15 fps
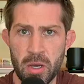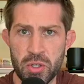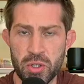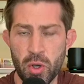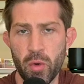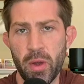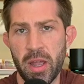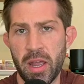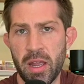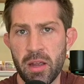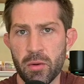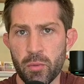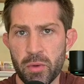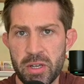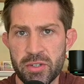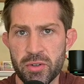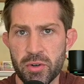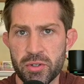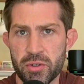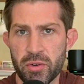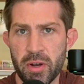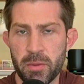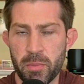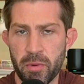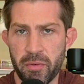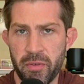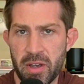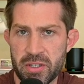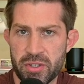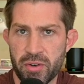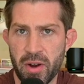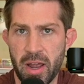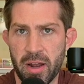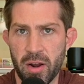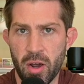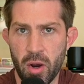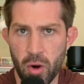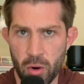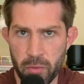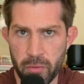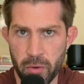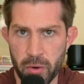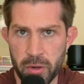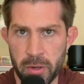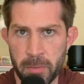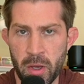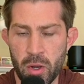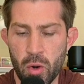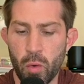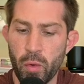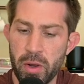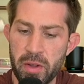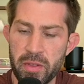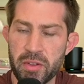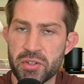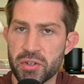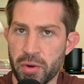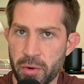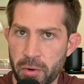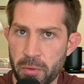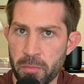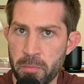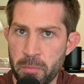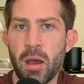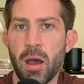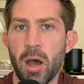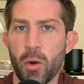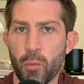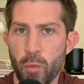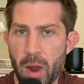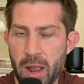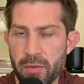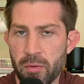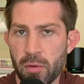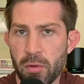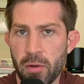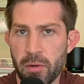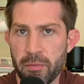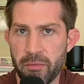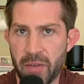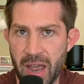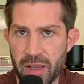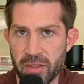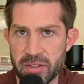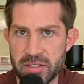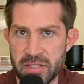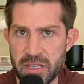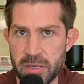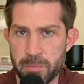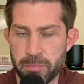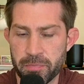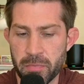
So a researcher and professor at Harvard coined the term arrival fallacy.